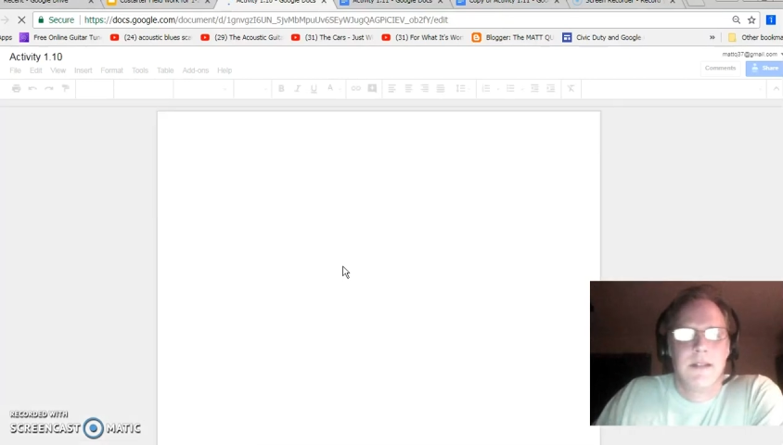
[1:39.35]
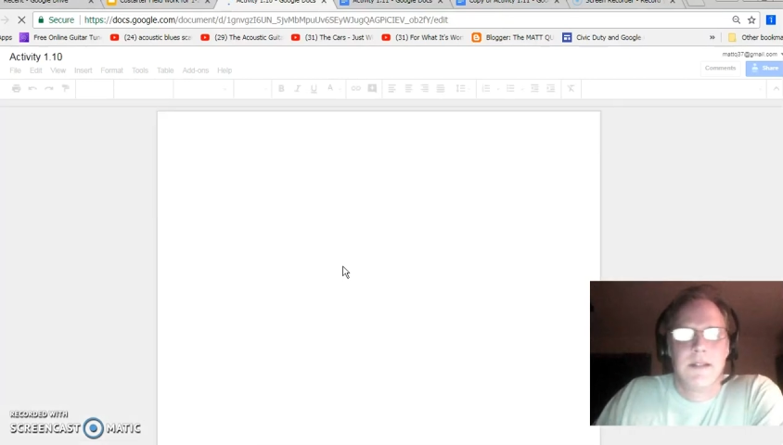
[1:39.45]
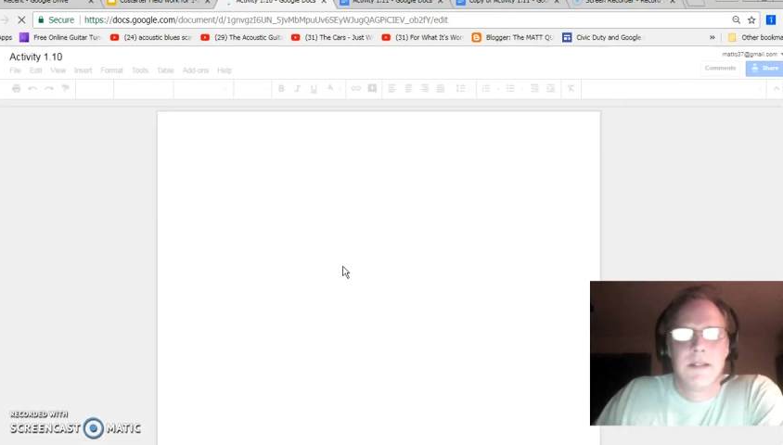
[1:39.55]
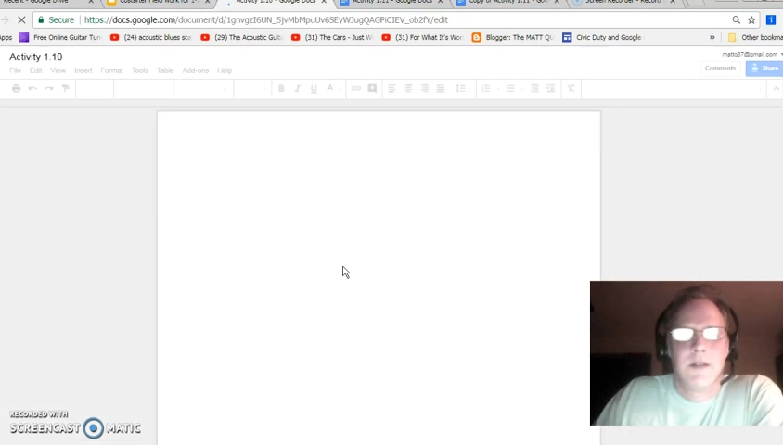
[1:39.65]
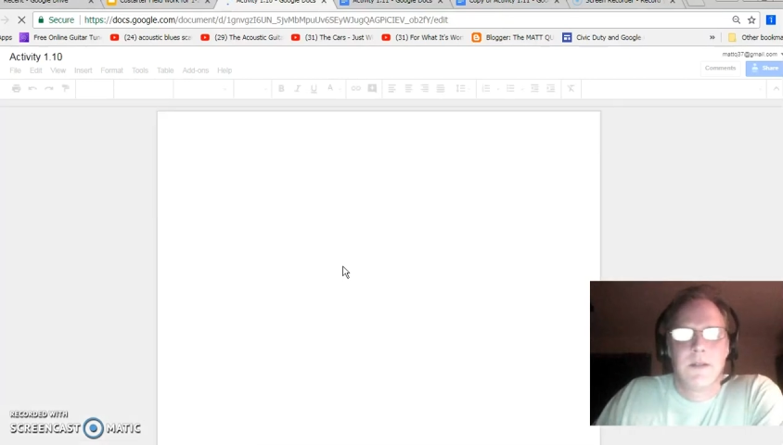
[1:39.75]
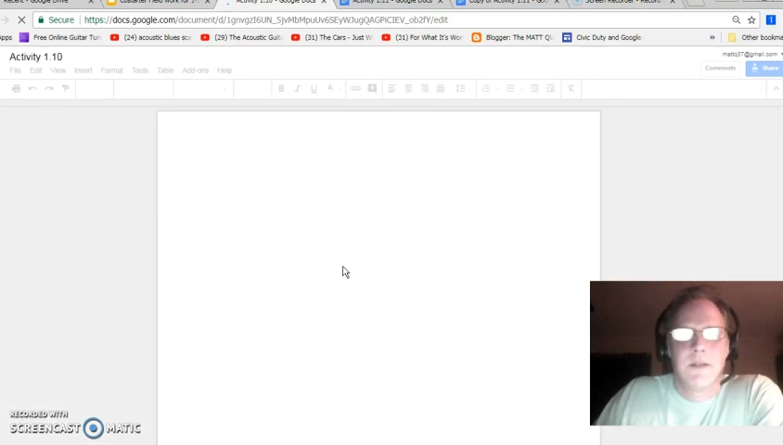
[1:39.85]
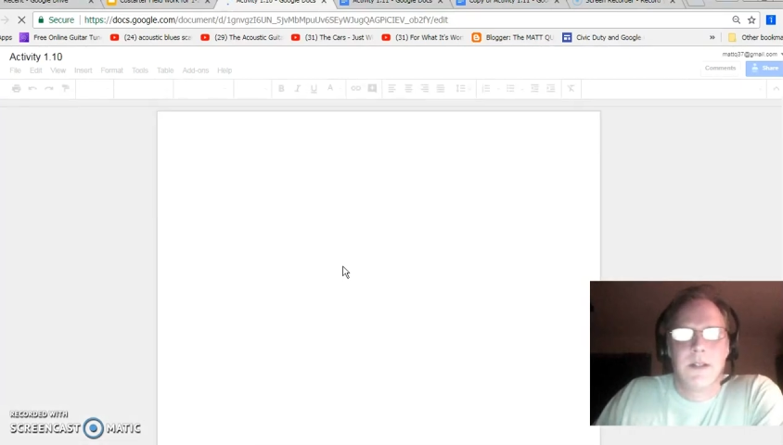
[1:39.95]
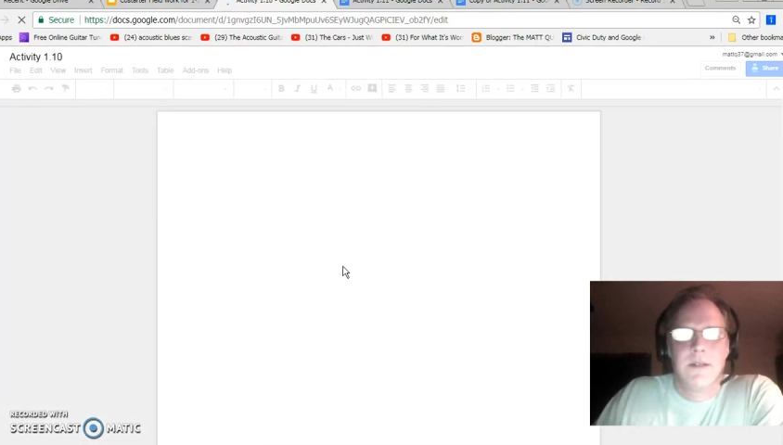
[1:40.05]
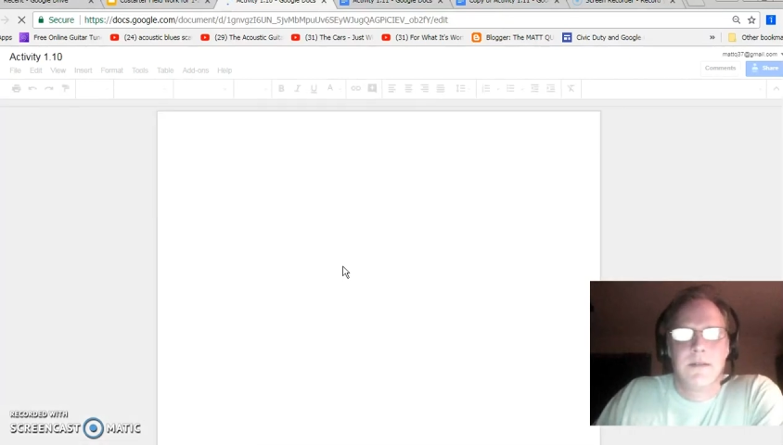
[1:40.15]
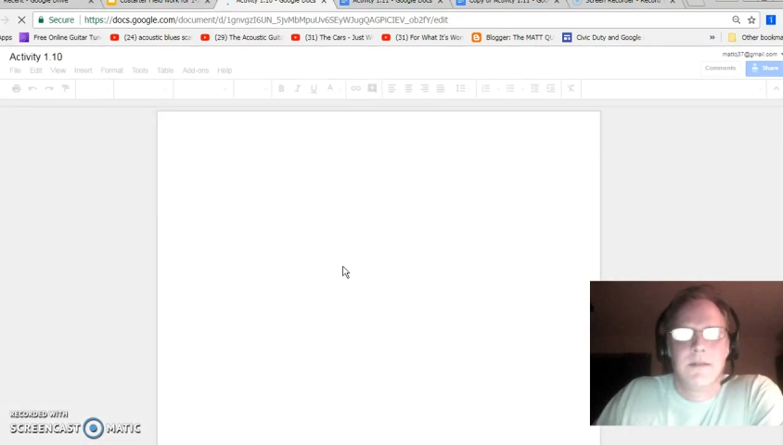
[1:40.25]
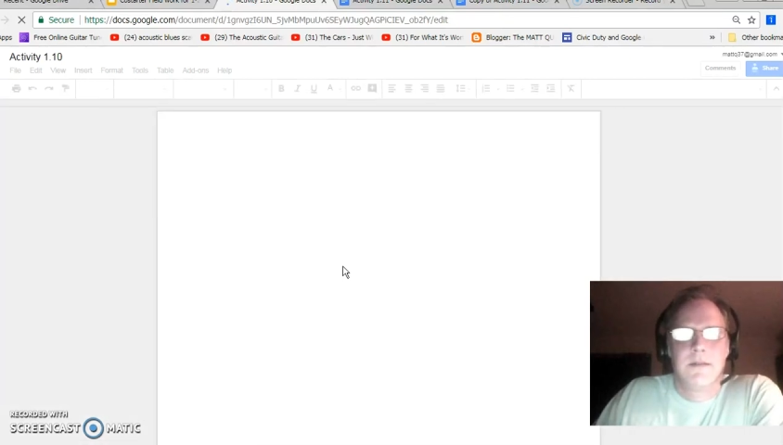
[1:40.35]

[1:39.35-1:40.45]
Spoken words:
So slow.